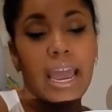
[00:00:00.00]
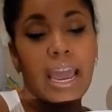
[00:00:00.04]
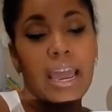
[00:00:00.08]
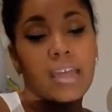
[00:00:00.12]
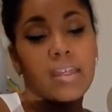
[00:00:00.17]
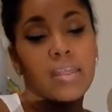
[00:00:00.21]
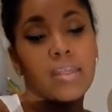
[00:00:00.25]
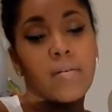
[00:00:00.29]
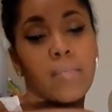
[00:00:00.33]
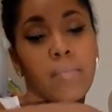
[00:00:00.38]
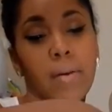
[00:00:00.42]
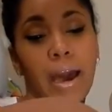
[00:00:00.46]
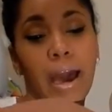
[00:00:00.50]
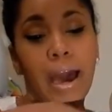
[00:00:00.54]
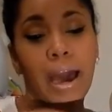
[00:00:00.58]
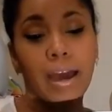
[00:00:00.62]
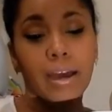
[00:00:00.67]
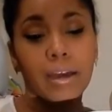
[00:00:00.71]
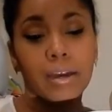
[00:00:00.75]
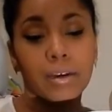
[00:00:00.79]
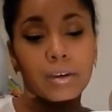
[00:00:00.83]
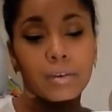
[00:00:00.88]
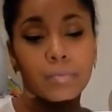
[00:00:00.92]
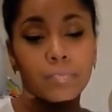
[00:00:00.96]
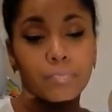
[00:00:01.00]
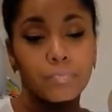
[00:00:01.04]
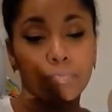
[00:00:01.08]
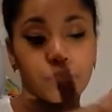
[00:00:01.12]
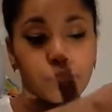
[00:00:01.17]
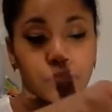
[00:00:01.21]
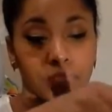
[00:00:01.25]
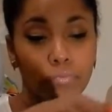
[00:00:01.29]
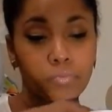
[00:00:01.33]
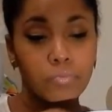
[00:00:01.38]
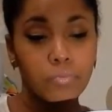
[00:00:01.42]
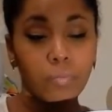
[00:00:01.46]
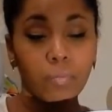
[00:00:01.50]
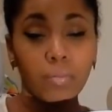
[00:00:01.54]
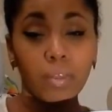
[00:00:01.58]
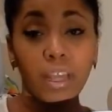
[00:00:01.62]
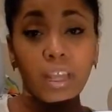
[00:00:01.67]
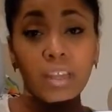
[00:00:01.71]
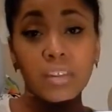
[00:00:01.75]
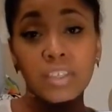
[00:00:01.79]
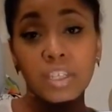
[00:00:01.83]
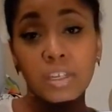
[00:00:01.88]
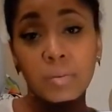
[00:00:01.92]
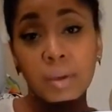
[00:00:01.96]
in the back
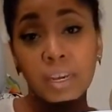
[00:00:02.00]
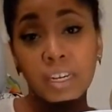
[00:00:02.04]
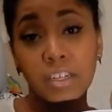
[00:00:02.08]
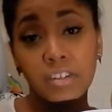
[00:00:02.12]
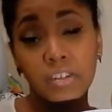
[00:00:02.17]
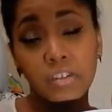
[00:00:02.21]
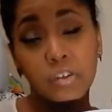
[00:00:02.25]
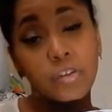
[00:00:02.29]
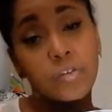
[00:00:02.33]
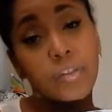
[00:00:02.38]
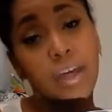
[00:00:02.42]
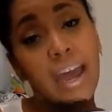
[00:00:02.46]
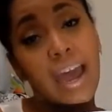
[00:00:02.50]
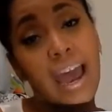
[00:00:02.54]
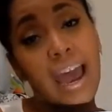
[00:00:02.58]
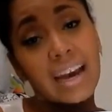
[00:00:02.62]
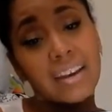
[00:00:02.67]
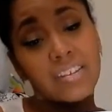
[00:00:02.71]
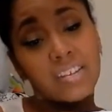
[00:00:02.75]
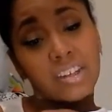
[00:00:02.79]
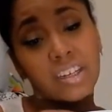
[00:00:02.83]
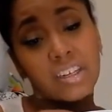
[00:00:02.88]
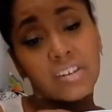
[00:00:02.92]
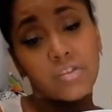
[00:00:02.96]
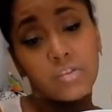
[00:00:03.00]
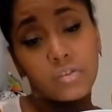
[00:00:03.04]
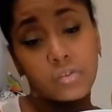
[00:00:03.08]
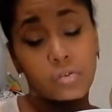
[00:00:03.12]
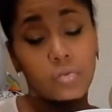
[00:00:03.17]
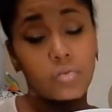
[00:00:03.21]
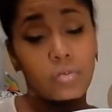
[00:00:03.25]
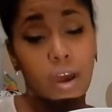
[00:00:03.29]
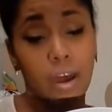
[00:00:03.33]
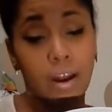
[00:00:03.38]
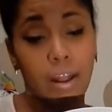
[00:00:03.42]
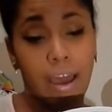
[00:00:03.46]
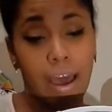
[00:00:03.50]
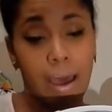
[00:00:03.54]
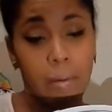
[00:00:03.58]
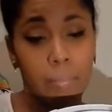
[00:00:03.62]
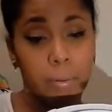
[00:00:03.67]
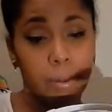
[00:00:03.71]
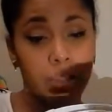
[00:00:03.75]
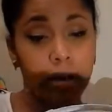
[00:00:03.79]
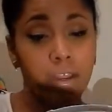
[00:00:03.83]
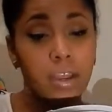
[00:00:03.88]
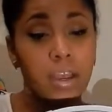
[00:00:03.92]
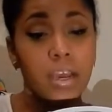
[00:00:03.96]
to make sure that accidents do not
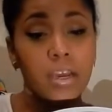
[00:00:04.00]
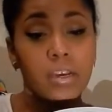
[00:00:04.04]
happen.